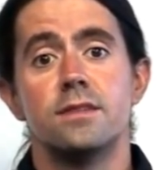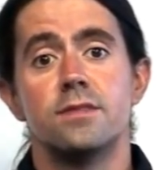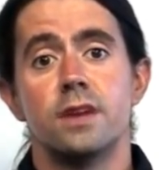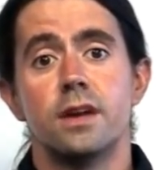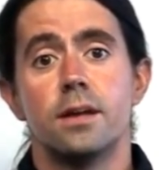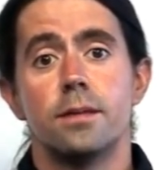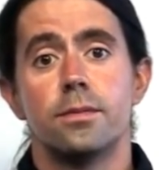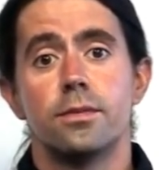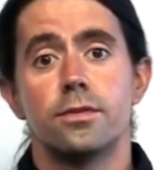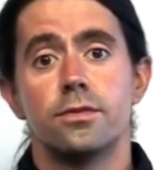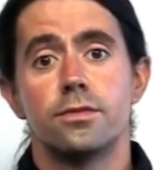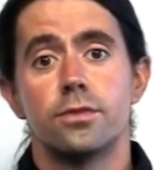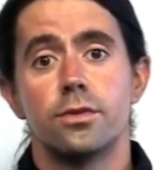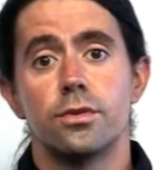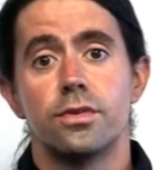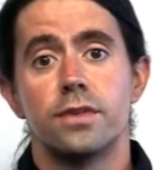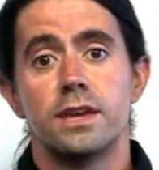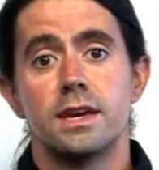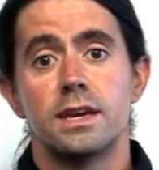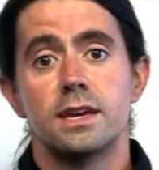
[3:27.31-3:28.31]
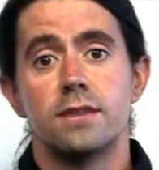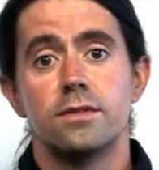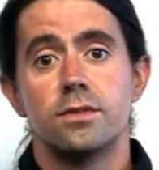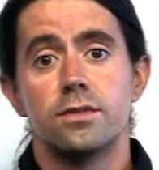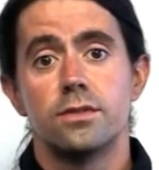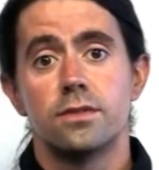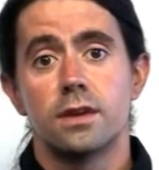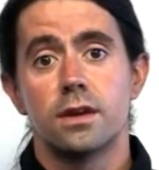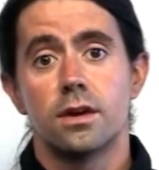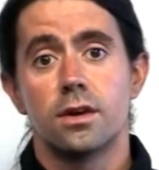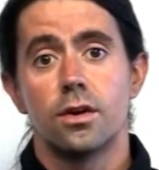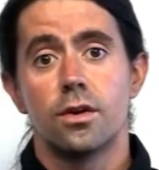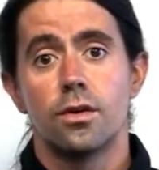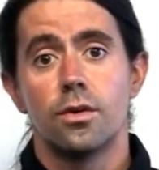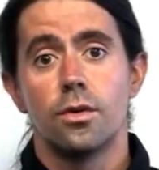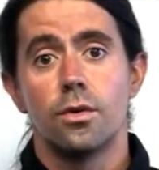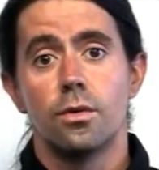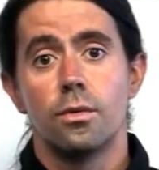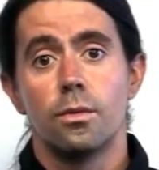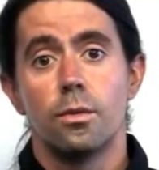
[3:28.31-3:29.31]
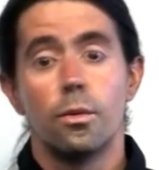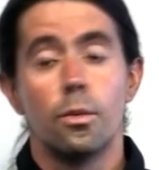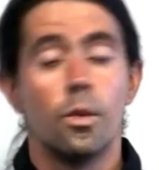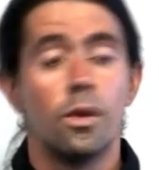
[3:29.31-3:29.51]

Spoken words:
developers who are thinking of using a kernel,